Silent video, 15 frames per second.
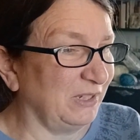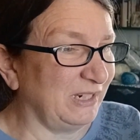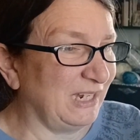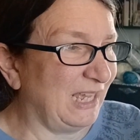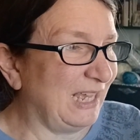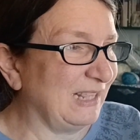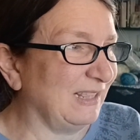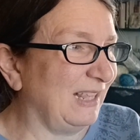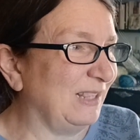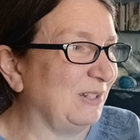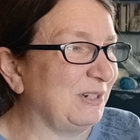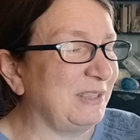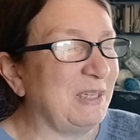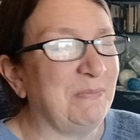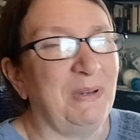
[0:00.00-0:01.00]
And I, I,
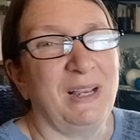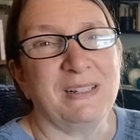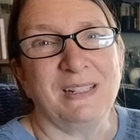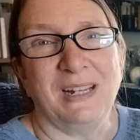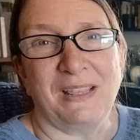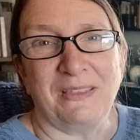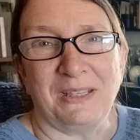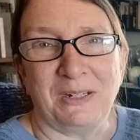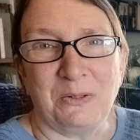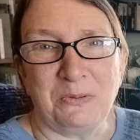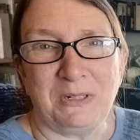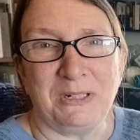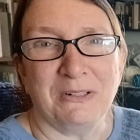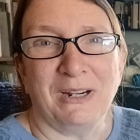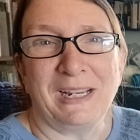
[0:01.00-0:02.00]
looked at that box and I thought, oh
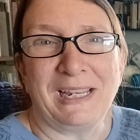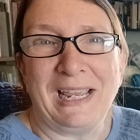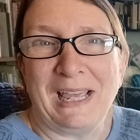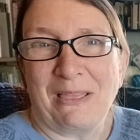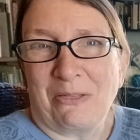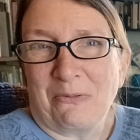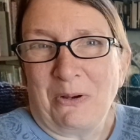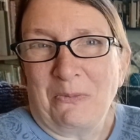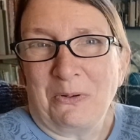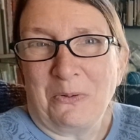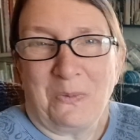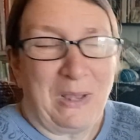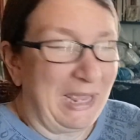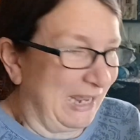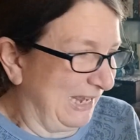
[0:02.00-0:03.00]
dear, I can't throw it
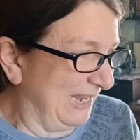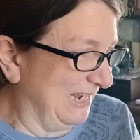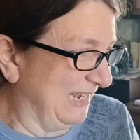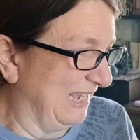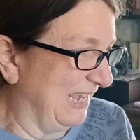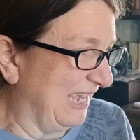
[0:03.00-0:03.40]
away.